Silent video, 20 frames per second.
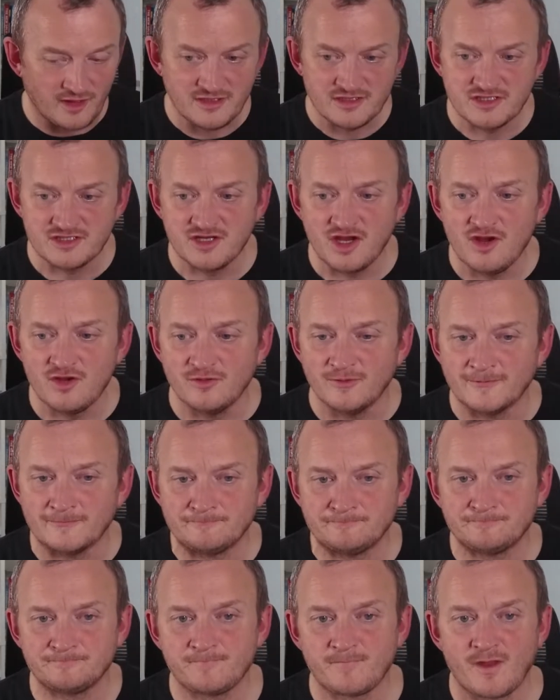So,
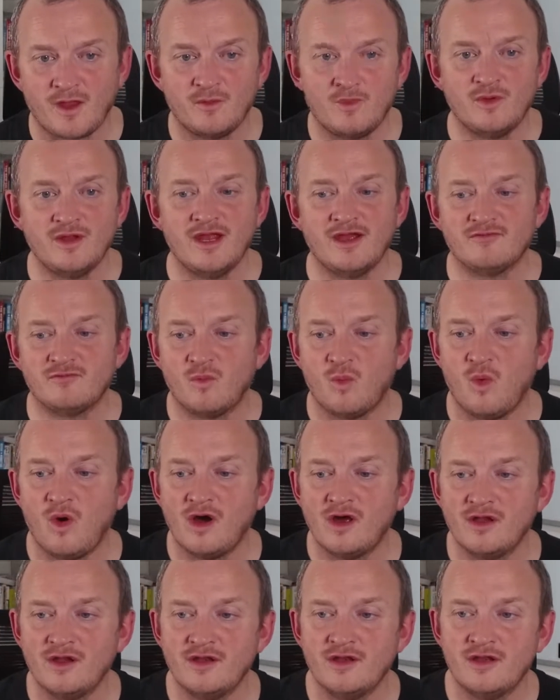we have
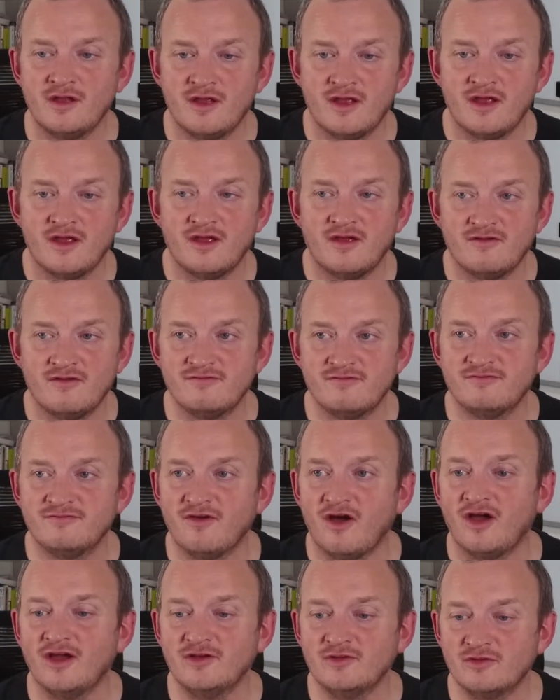one
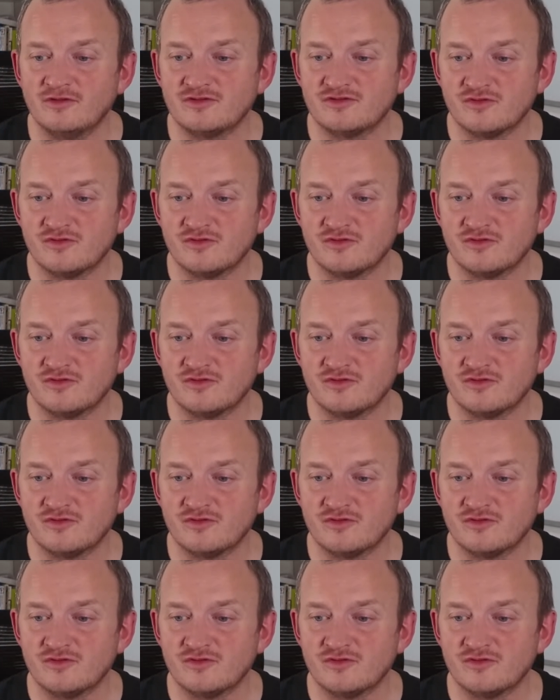final